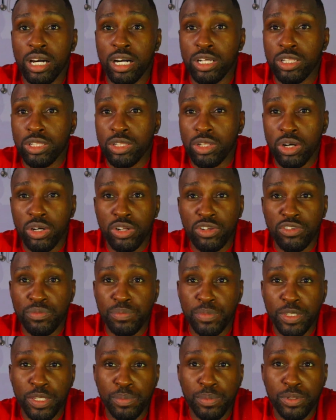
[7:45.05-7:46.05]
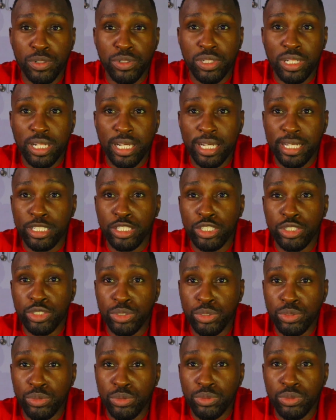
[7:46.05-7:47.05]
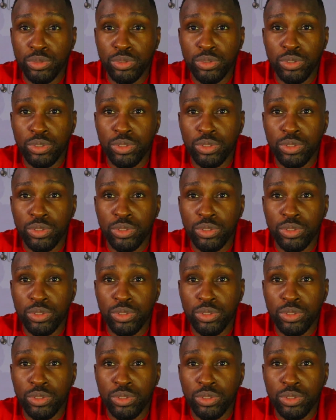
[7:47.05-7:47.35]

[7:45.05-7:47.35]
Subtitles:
a lot of people can do,